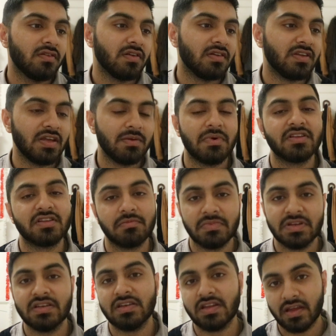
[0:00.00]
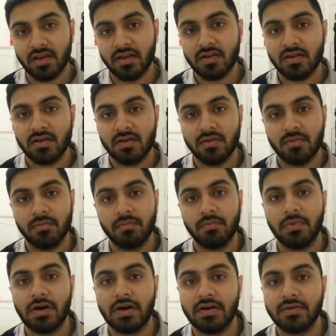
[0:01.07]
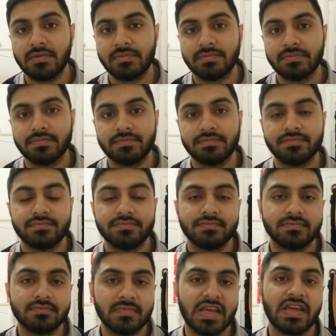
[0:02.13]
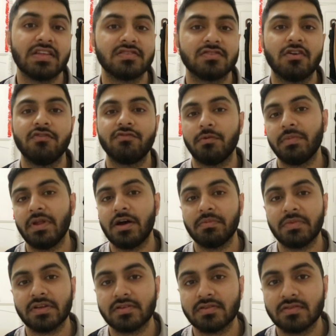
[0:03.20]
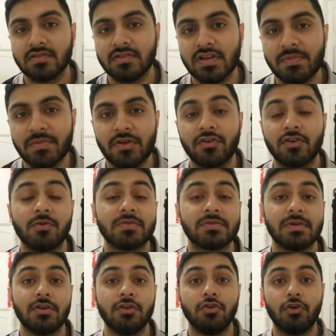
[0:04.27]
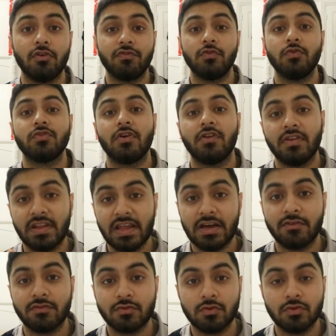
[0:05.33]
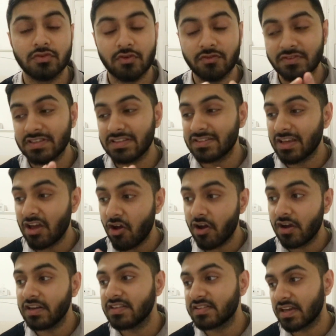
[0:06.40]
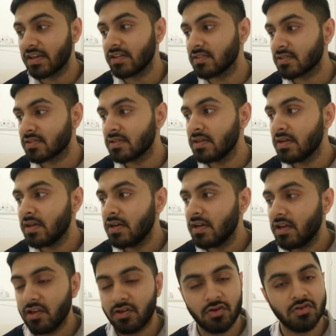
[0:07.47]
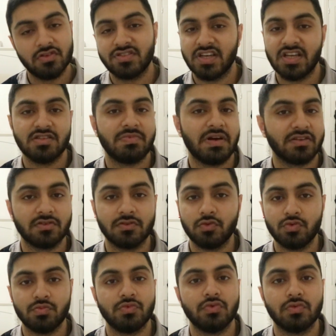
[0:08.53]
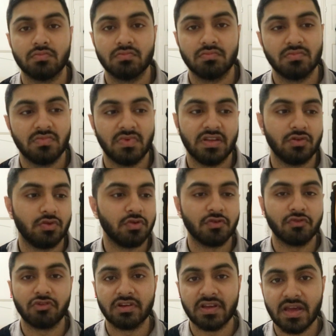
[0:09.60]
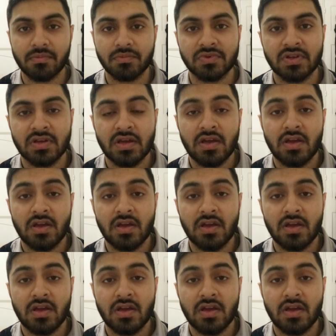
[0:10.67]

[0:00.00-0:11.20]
the team hasn't been there, but you can start from now, man. Let me know in the comments below your thoughts on that, of course. Obviously, it's early signs. It could change back to normal in two or three games.